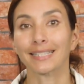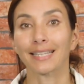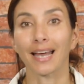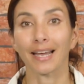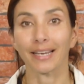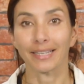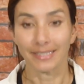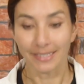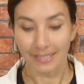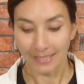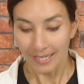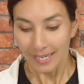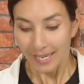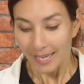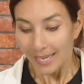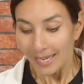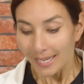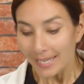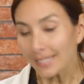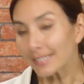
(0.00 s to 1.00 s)
lines
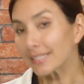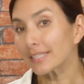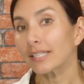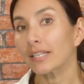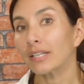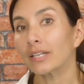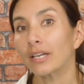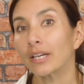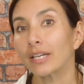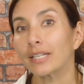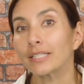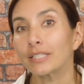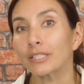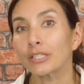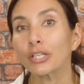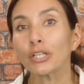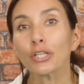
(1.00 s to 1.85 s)
is to